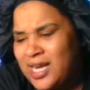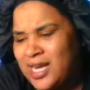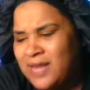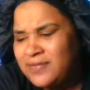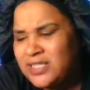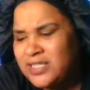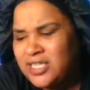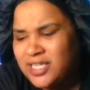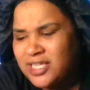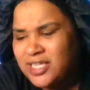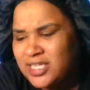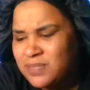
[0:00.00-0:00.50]
enough,
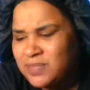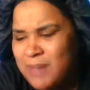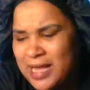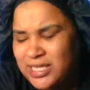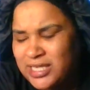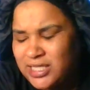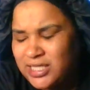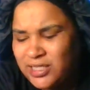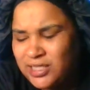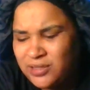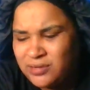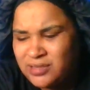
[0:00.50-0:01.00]
still
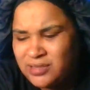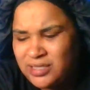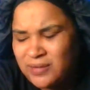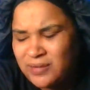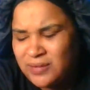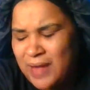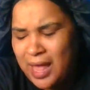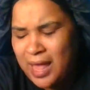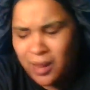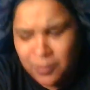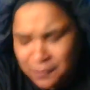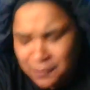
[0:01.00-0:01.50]
expecting you
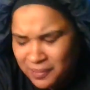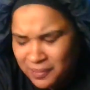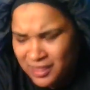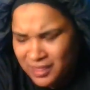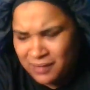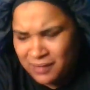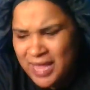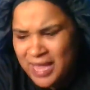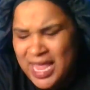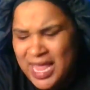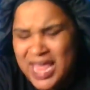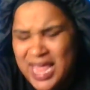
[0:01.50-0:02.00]
to help
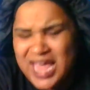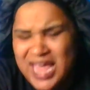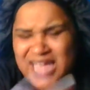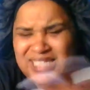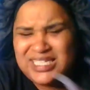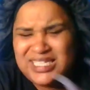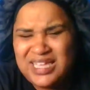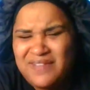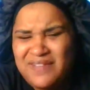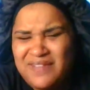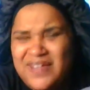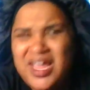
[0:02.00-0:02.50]
them.
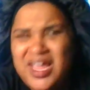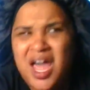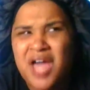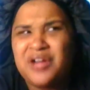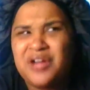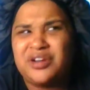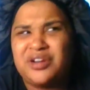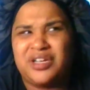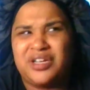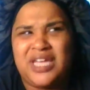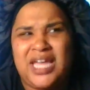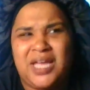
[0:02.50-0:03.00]
It's giving
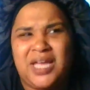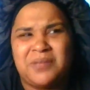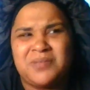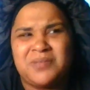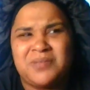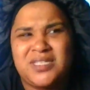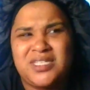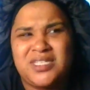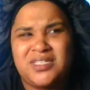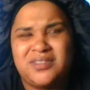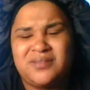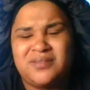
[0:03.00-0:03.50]
Hunger
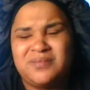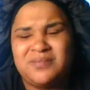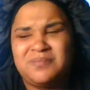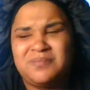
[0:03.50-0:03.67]
Games.